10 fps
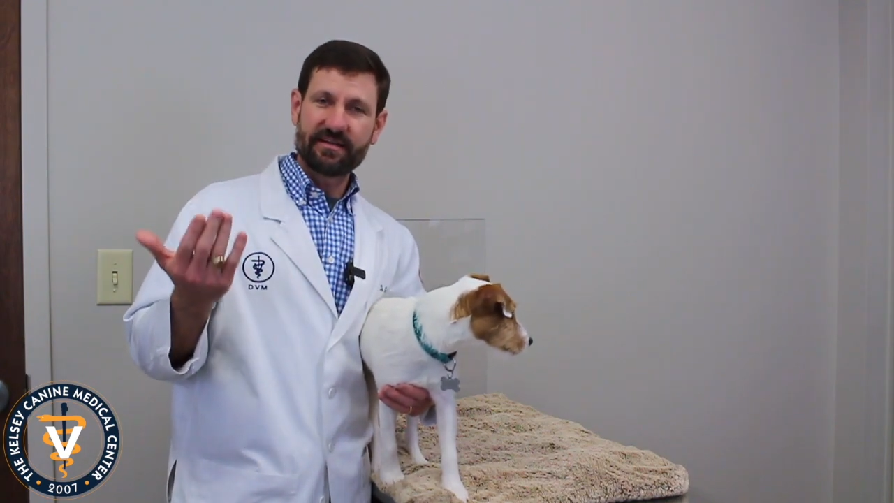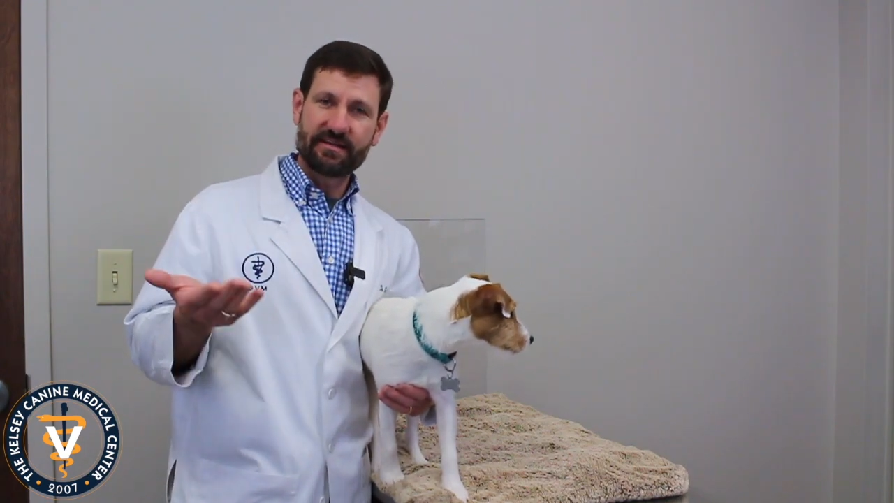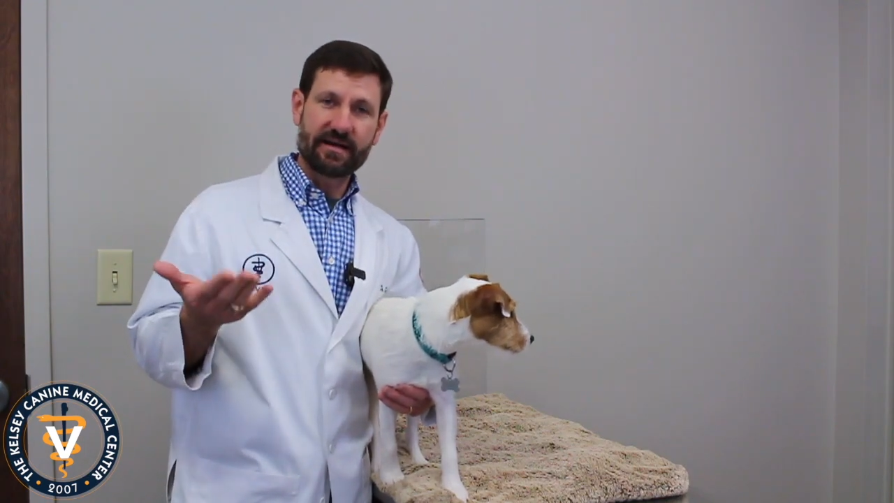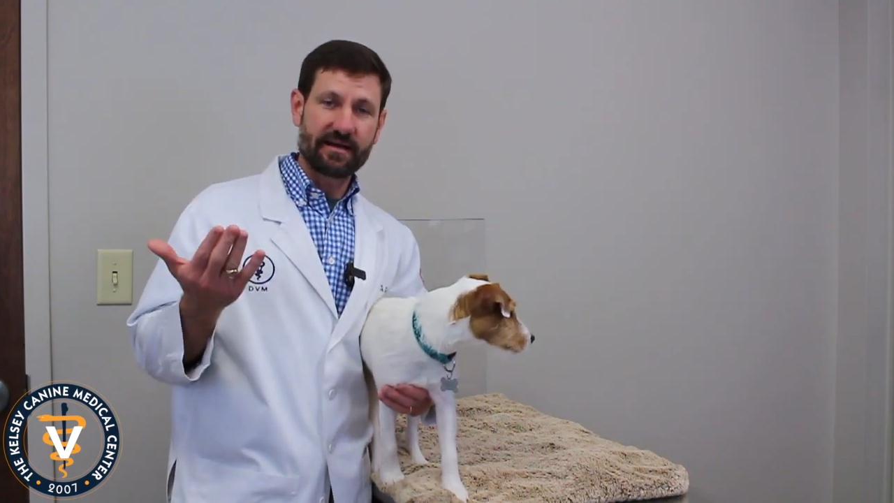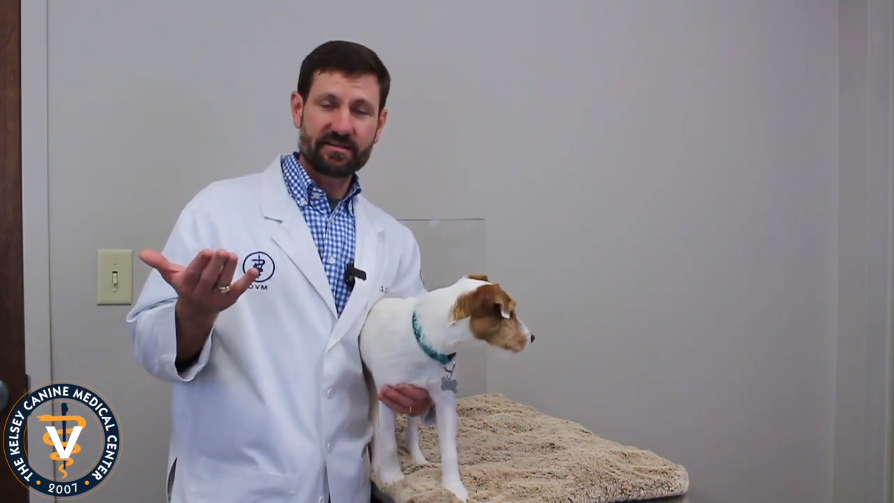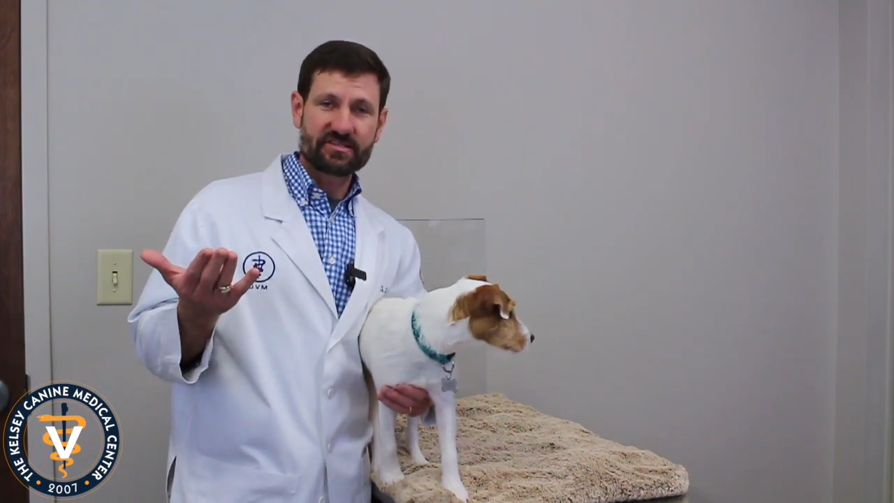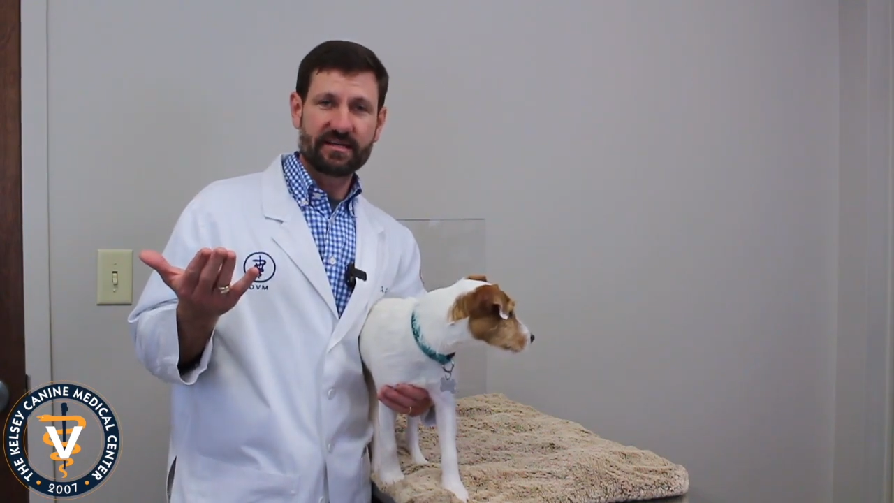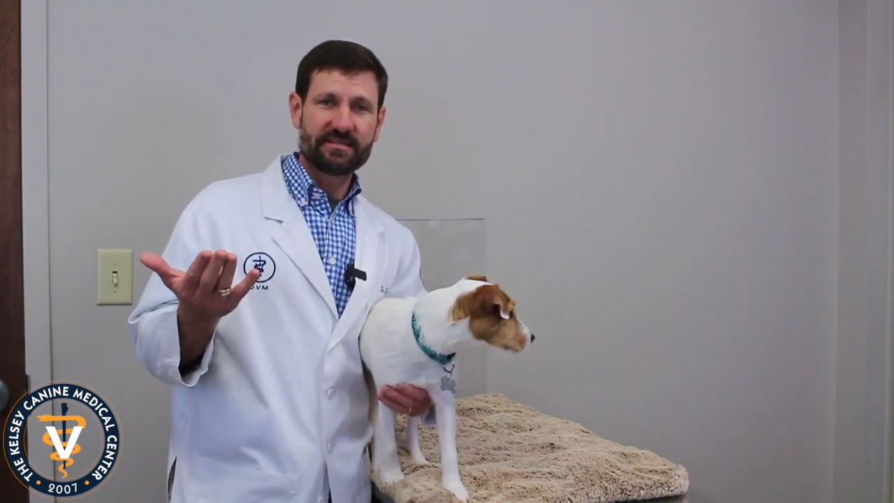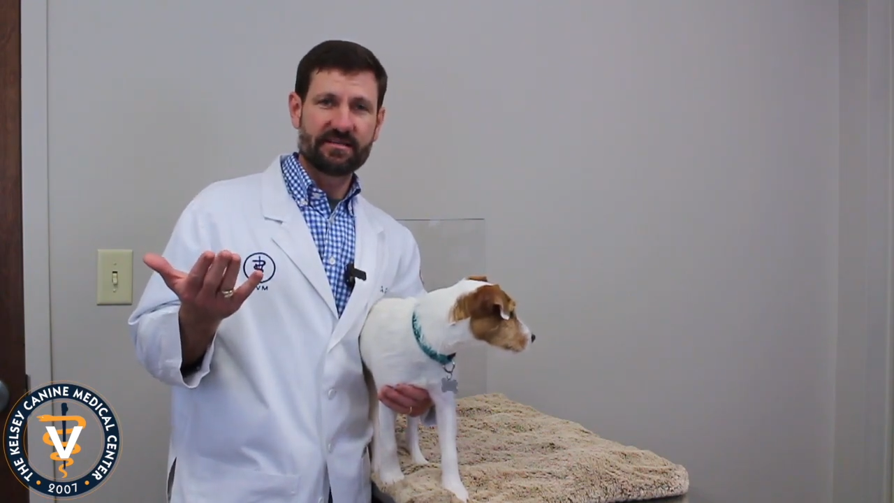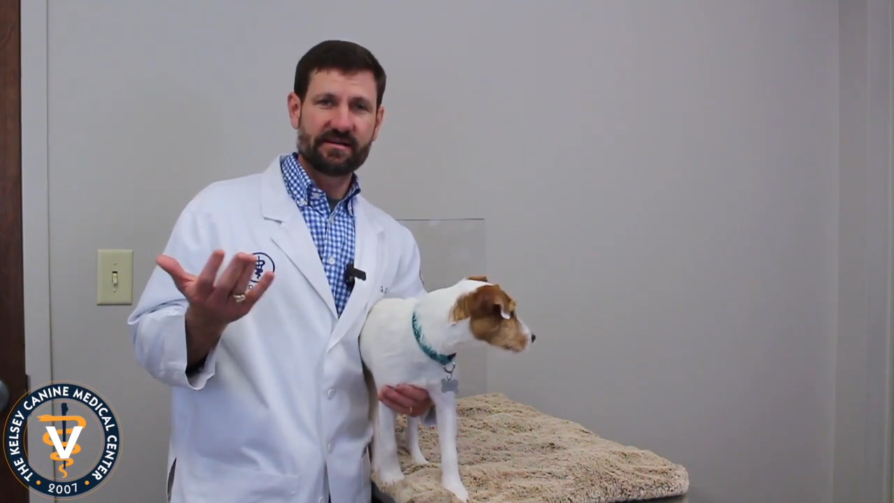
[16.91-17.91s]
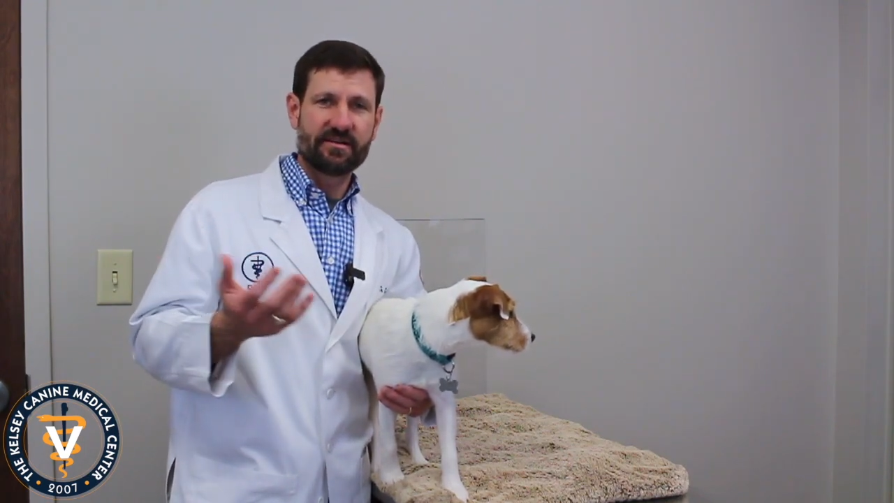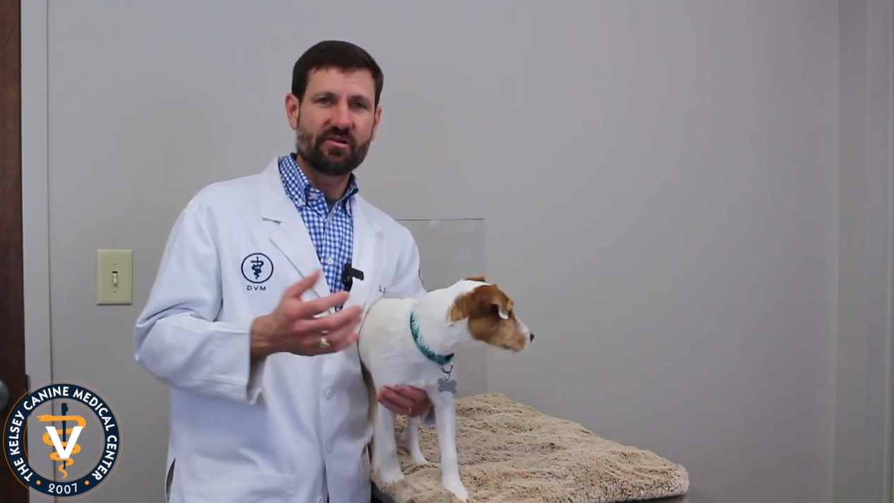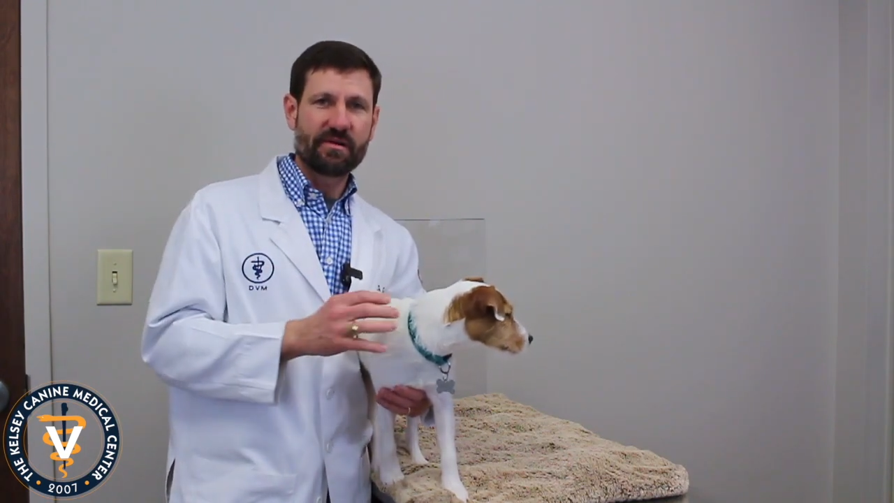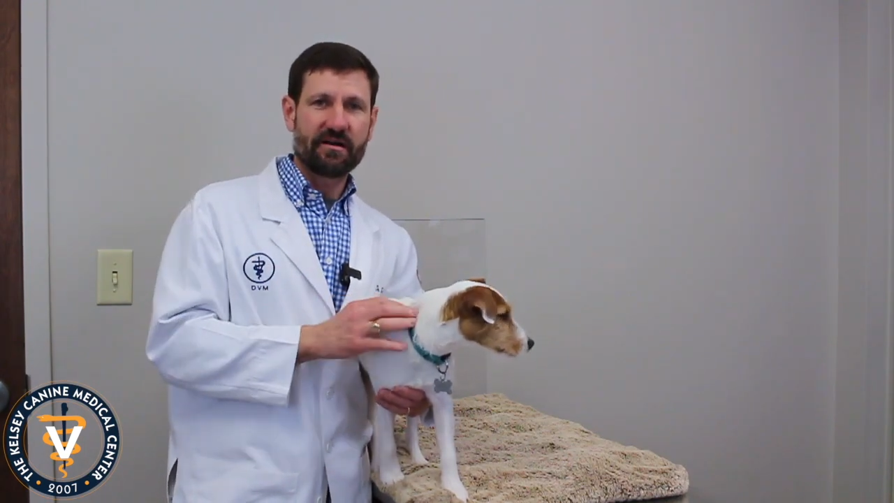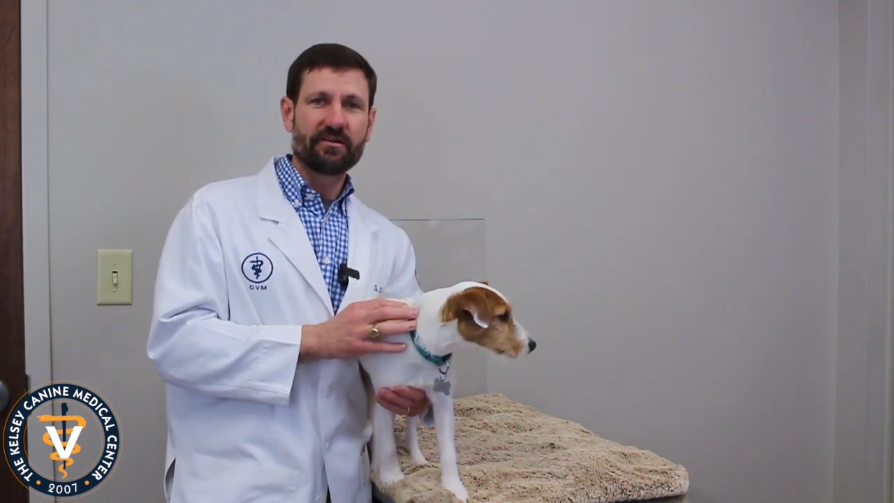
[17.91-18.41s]
I did not know
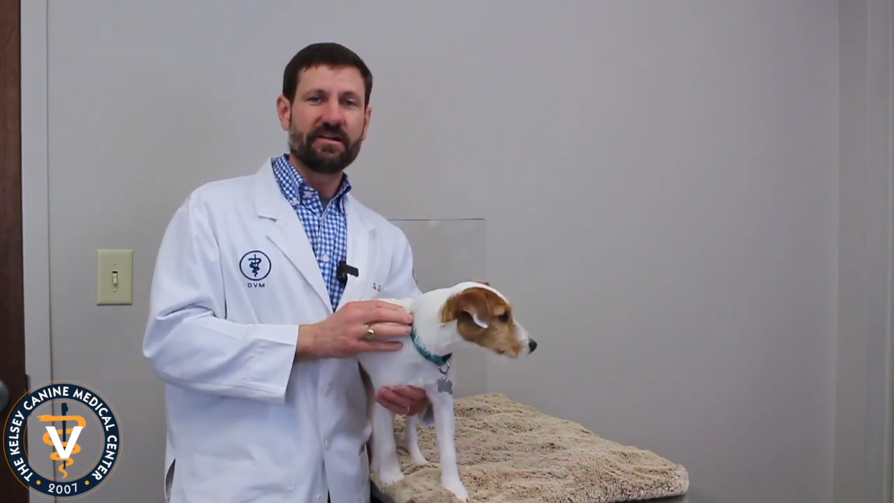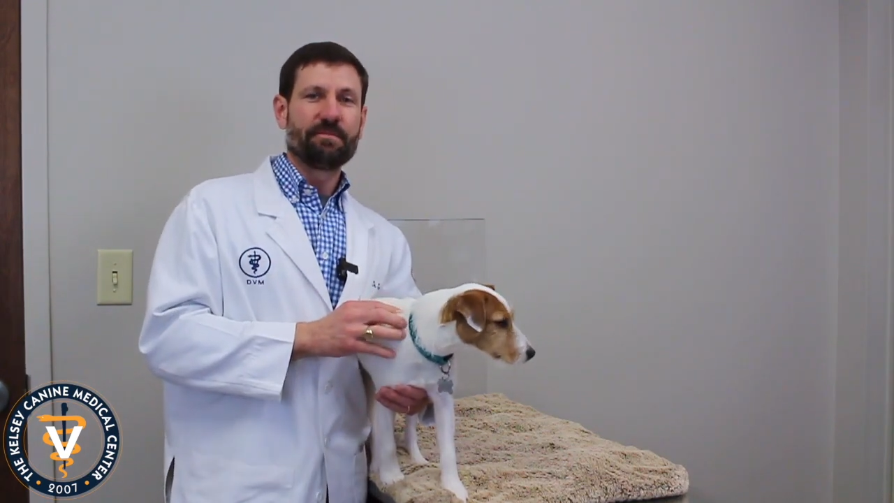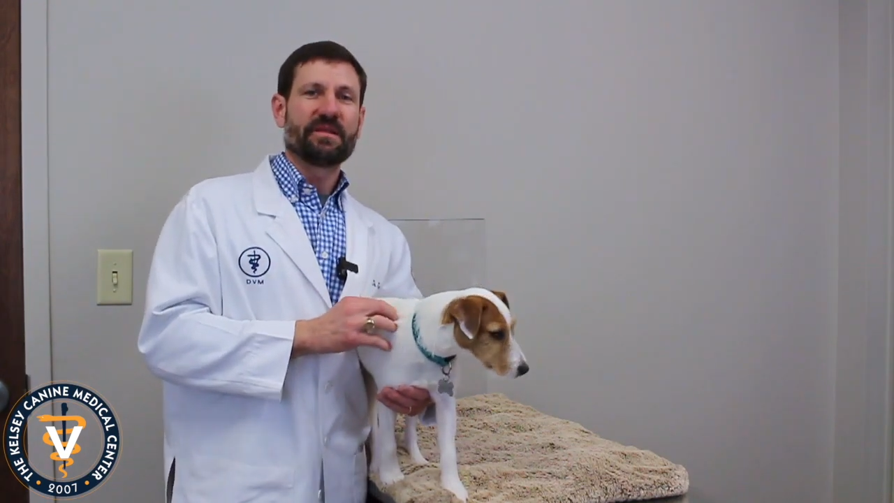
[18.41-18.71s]
about.